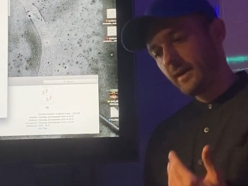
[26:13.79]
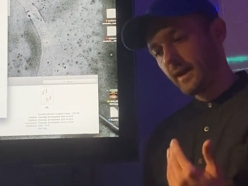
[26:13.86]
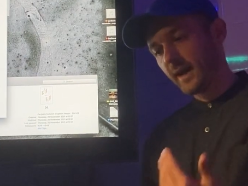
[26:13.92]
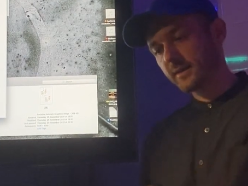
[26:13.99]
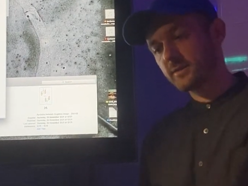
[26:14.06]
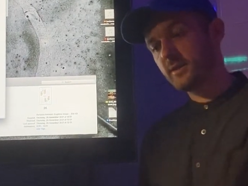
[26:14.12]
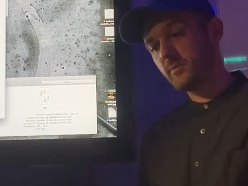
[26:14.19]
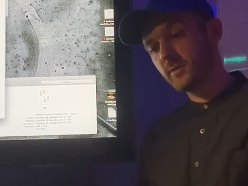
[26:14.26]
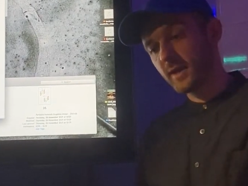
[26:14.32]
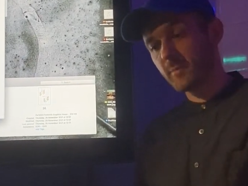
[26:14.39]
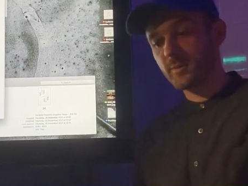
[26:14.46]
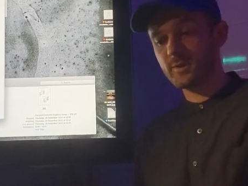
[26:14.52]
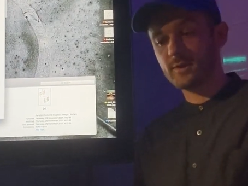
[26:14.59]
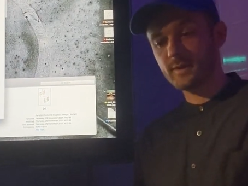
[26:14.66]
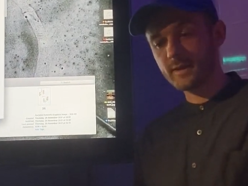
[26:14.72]
Actually, with
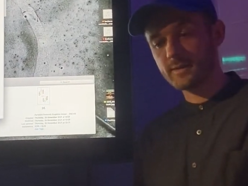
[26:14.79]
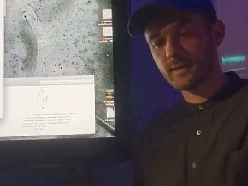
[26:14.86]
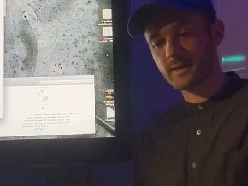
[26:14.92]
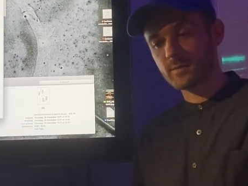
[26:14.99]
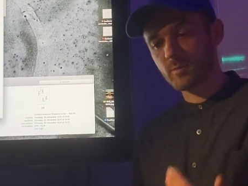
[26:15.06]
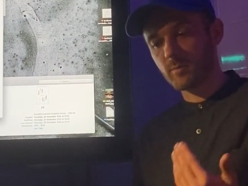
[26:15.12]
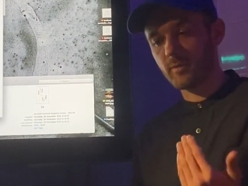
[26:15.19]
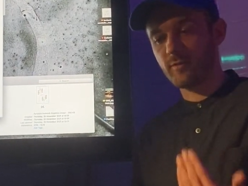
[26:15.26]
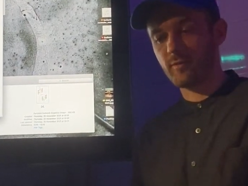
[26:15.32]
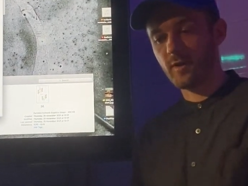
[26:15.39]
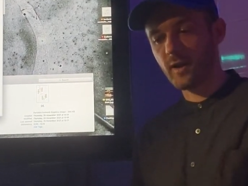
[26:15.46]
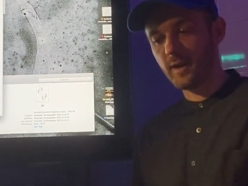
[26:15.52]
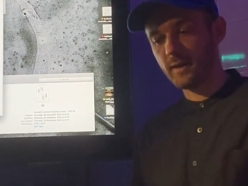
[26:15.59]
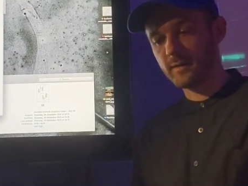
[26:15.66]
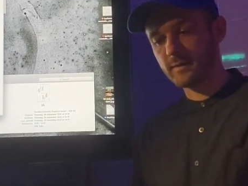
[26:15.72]
epigenetics, what we
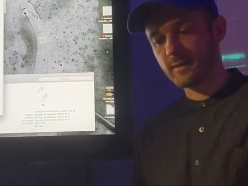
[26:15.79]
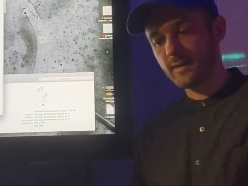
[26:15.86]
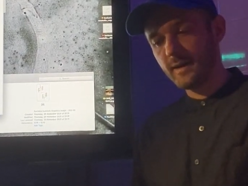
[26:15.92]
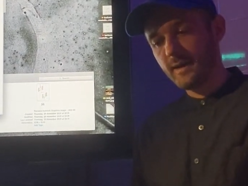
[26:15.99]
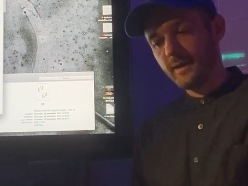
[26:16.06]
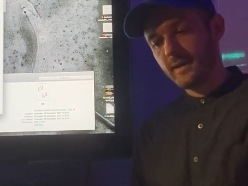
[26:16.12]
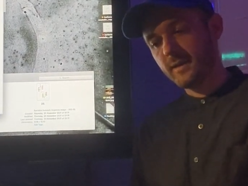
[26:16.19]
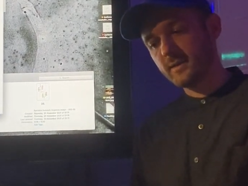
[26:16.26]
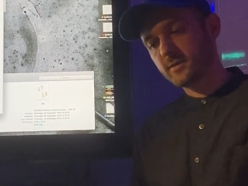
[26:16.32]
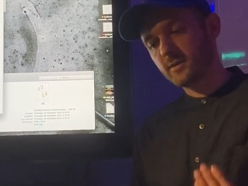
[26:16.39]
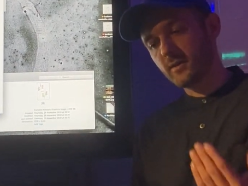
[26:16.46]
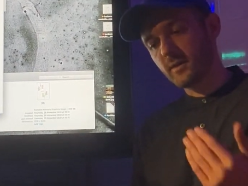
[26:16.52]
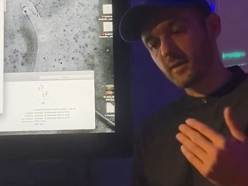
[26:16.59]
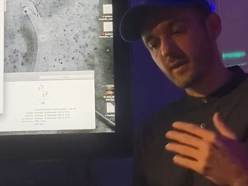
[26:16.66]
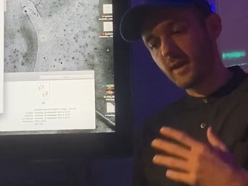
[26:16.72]
find is
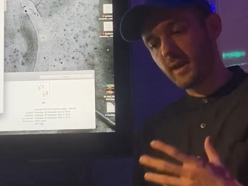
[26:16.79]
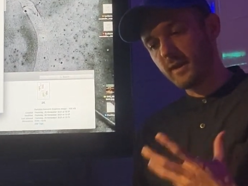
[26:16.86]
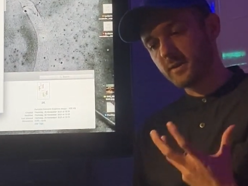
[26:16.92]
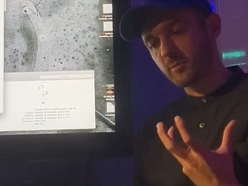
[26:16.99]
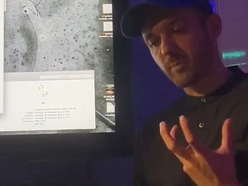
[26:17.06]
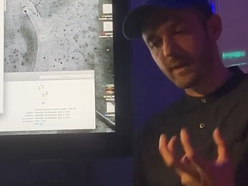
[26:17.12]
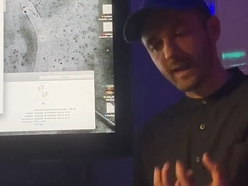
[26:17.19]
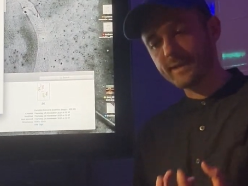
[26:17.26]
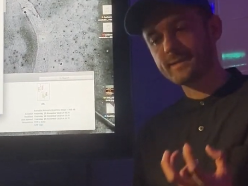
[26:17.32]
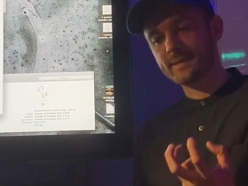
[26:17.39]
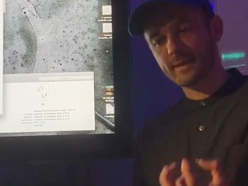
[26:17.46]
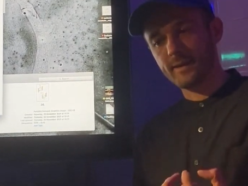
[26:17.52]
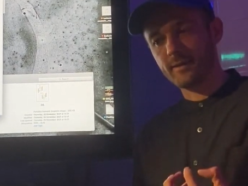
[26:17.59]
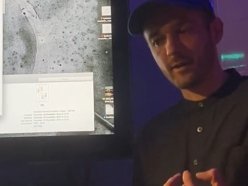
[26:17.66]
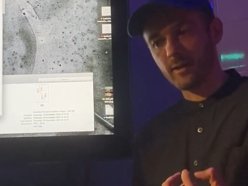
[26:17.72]
that it's
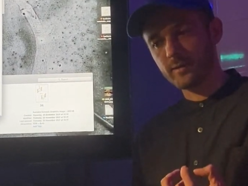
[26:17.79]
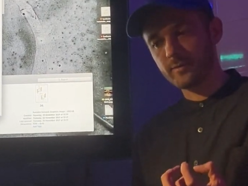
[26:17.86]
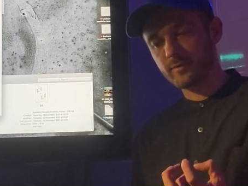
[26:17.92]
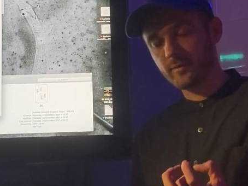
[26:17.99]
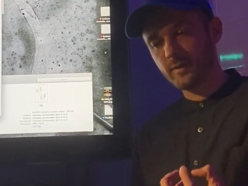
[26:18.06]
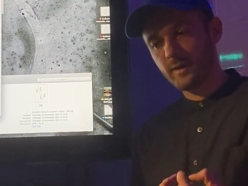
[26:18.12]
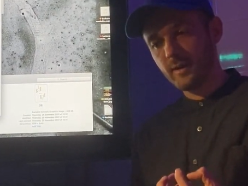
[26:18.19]
plastic enough